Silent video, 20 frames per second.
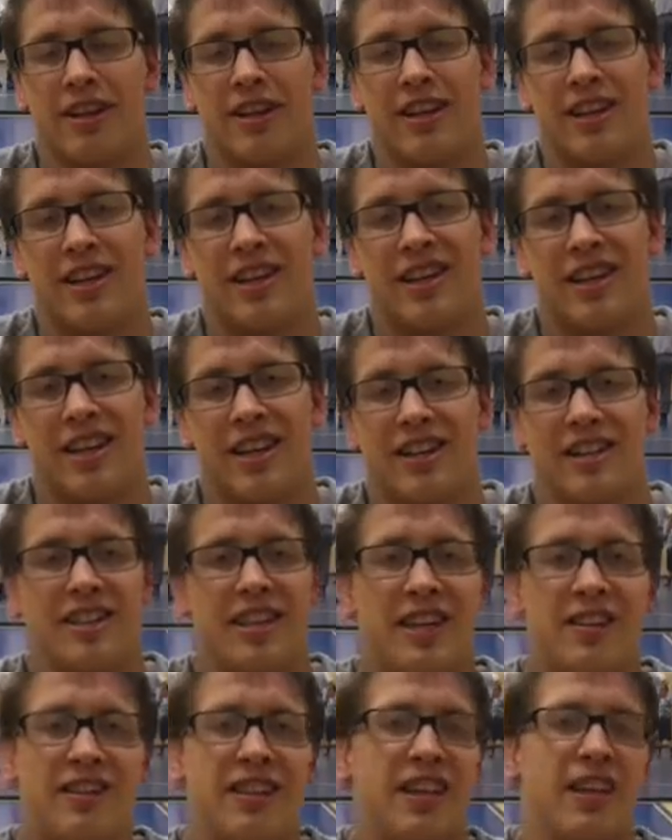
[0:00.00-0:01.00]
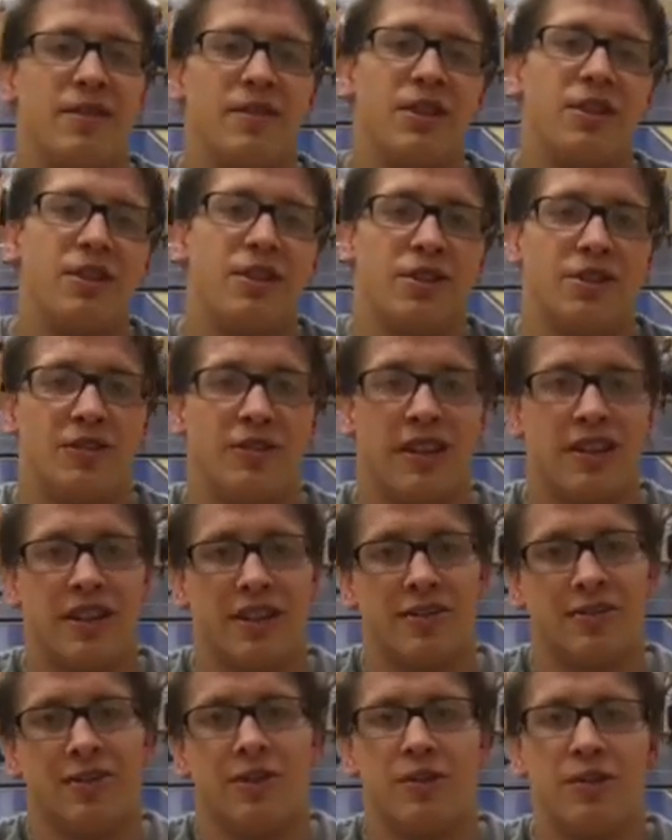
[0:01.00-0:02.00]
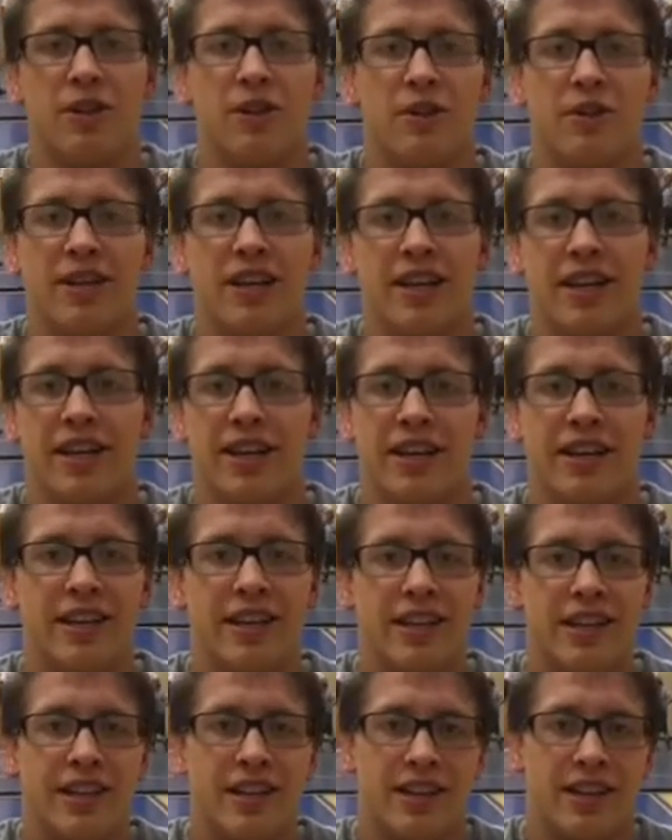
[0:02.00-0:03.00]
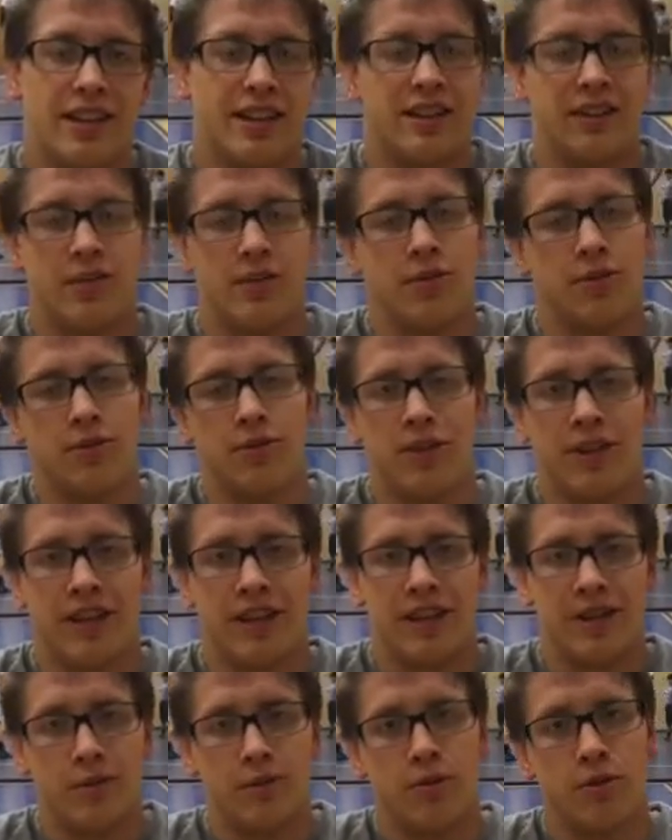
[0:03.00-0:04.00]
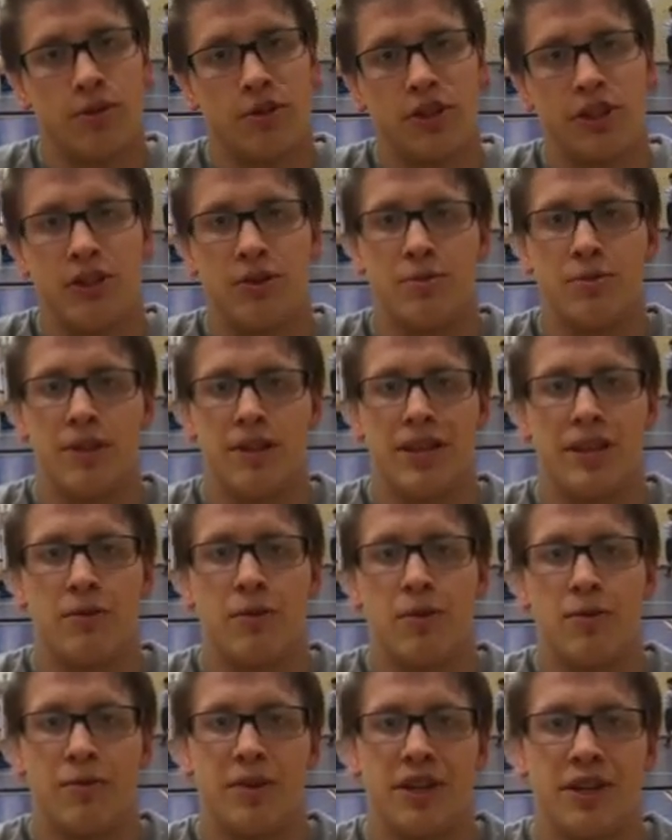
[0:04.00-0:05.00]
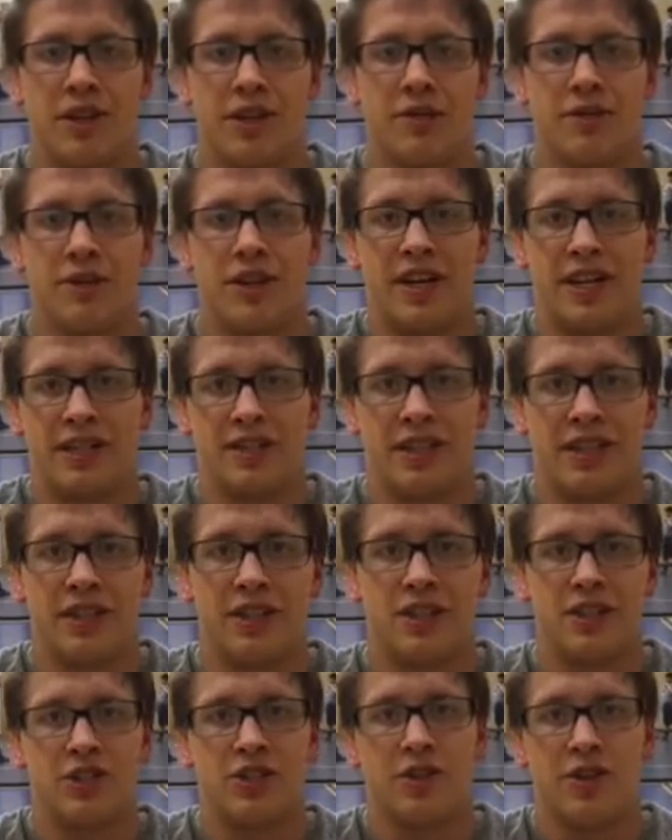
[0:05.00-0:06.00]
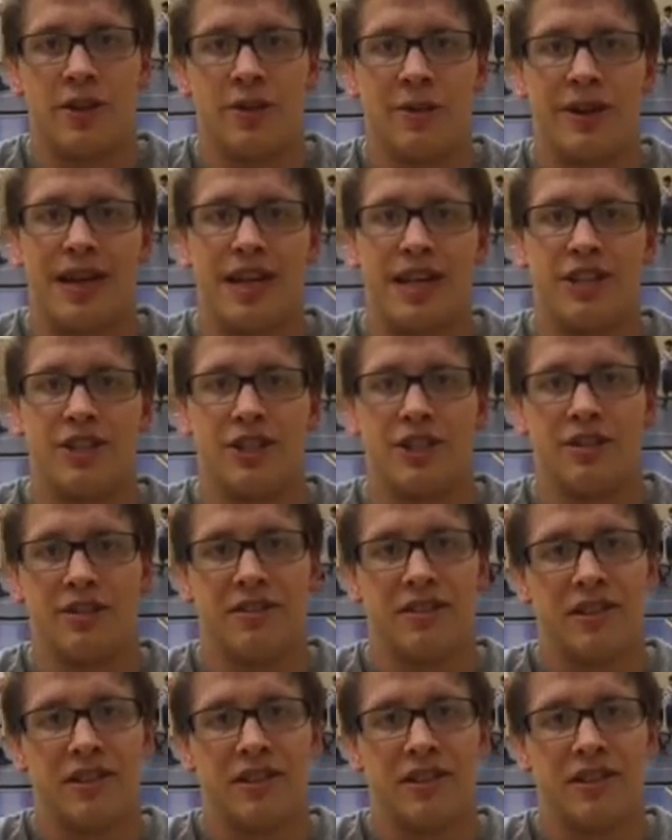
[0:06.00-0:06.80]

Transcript: at the same time he jokes around. He's real low key. And he's cool, he'll push you, but he won't be in your face, just screaming at you.